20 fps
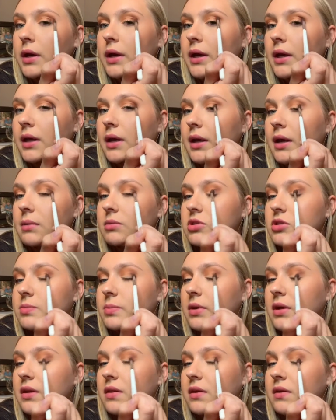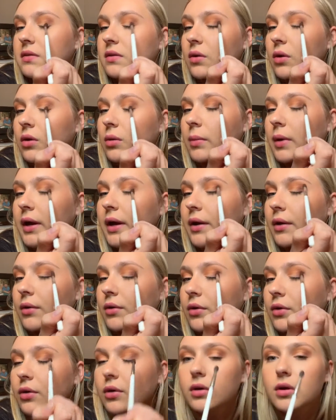And I'm just putting this on my
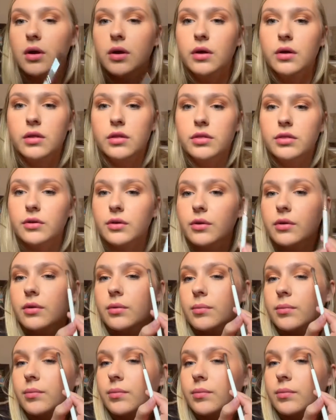outer third,